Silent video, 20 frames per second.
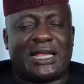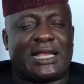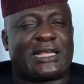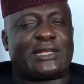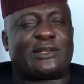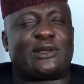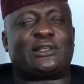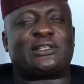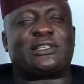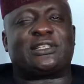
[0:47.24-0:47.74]

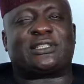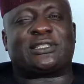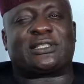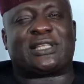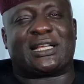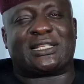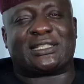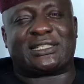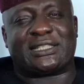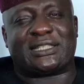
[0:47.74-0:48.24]
in
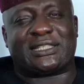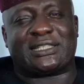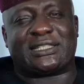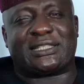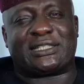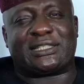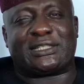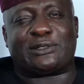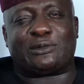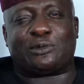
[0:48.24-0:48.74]

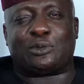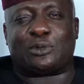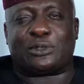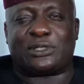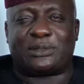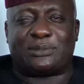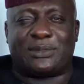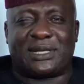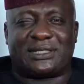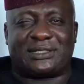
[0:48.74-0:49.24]
understanding the
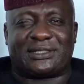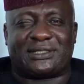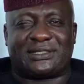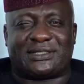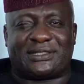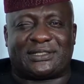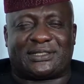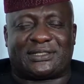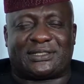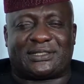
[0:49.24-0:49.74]

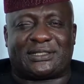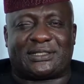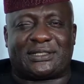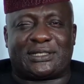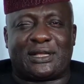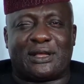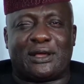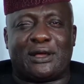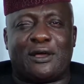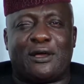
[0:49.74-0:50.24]

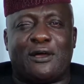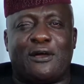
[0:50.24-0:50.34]
rudiments